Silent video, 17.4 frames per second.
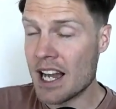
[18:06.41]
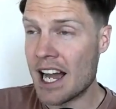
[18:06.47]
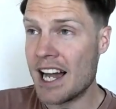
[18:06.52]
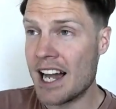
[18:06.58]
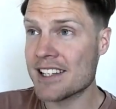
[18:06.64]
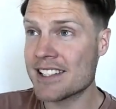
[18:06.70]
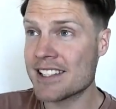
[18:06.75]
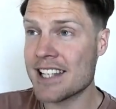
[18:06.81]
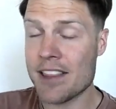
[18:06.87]

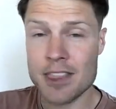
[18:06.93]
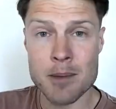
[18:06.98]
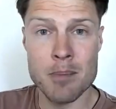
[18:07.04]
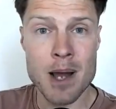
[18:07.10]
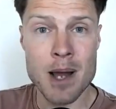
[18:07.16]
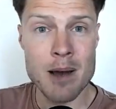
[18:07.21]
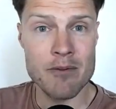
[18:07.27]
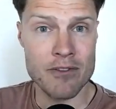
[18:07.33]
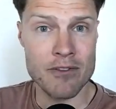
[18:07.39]
set them
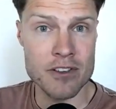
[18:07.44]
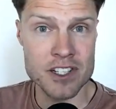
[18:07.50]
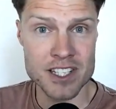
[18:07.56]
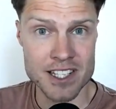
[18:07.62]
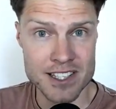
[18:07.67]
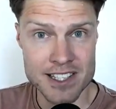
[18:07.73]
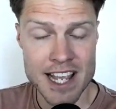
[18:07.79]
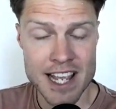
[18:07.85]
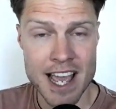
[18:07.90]
up for
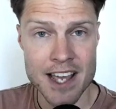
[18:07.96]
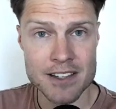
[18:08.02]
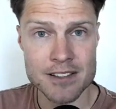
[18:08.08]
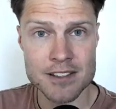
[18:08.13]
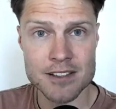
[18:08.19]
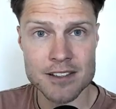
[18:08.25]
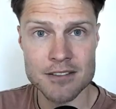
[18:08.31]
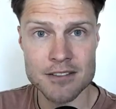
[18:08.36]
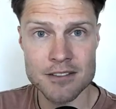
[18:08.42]
success,
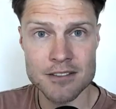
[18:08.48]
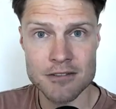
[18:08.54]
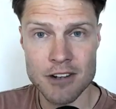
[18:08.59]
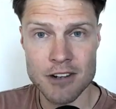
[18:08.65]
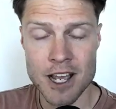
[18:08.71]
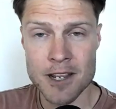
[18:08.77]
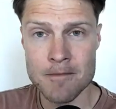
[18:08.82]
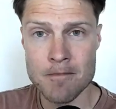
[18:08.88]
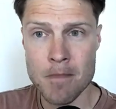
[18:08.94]
right?